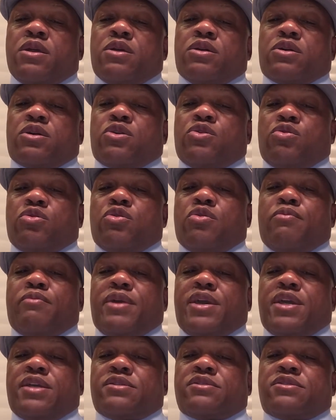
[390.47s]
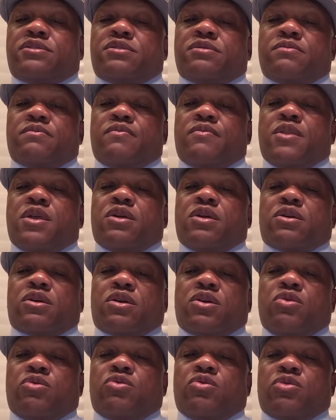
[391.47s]
Google Meets,
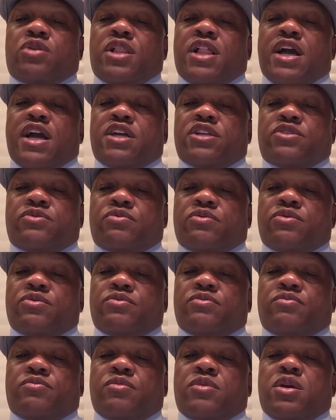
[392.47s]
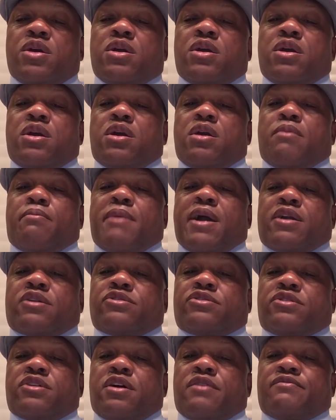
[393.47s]
Google Classroom,
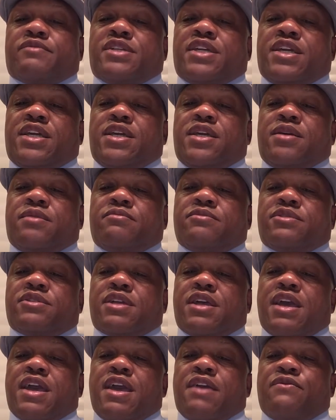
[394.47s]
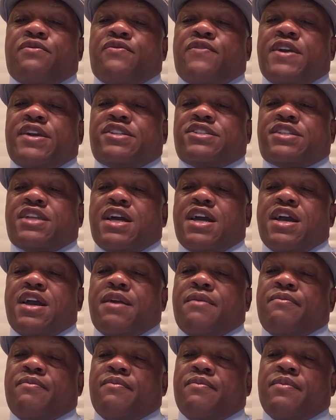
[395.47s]
Microsoft Teams, and
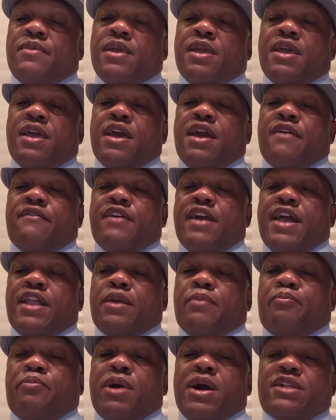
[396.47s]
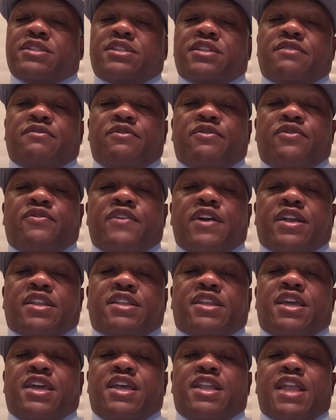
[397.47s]
FaceTime have had a positive effect
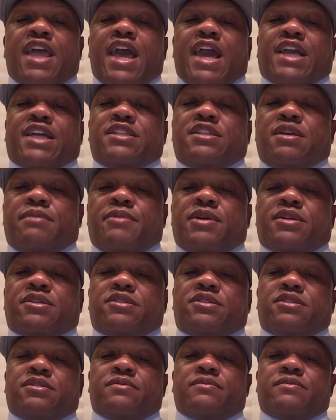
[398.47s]
in academics.